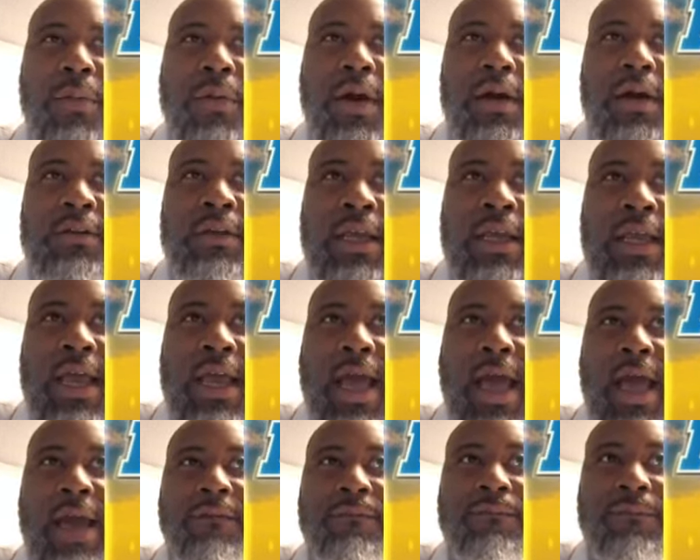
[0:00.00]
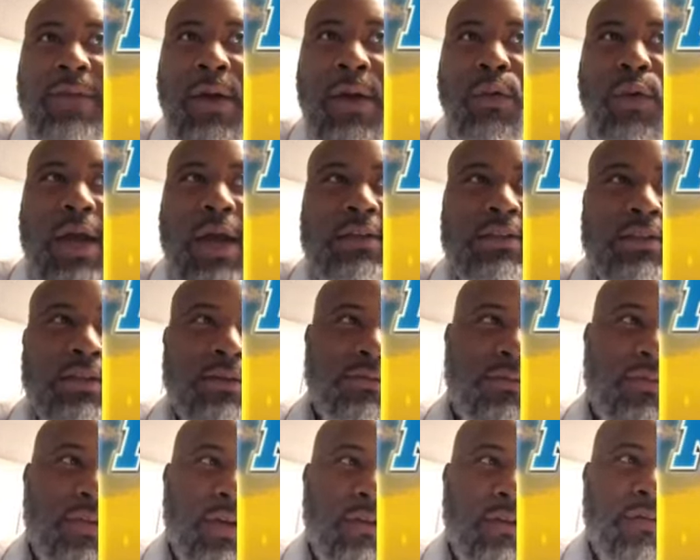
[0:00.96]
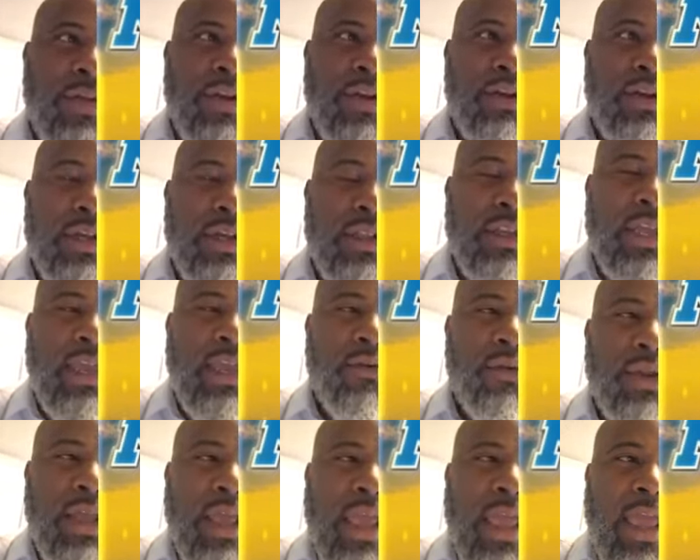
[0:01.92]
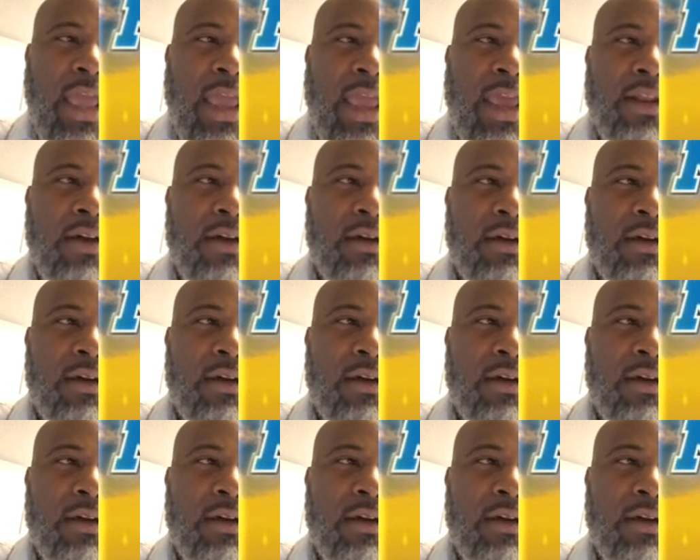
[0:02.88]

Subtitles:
Because I watched a video the other day when they had